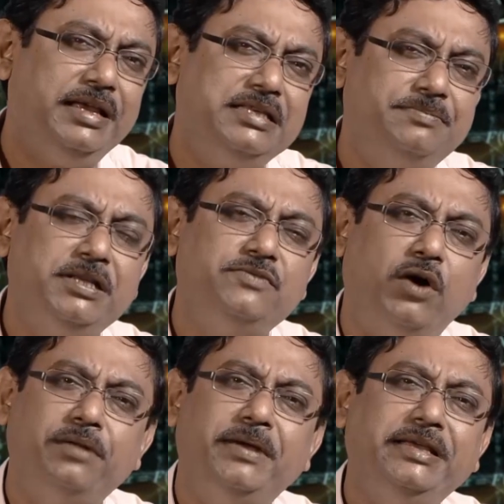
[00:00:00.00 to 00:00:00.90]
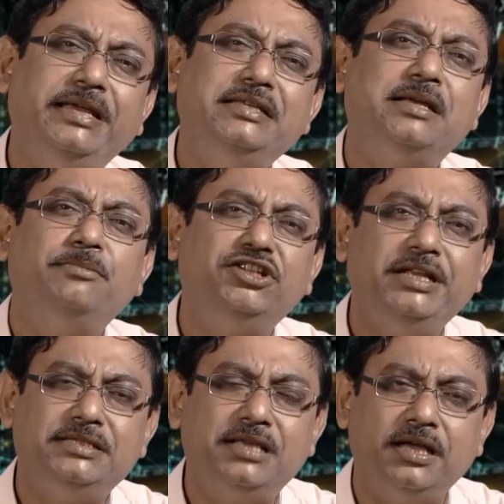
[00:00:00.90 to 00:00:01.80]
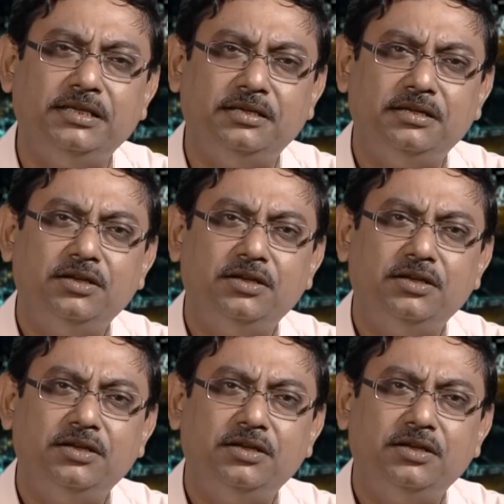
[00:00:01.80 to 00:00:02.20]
X bar is 1 by n summation xi.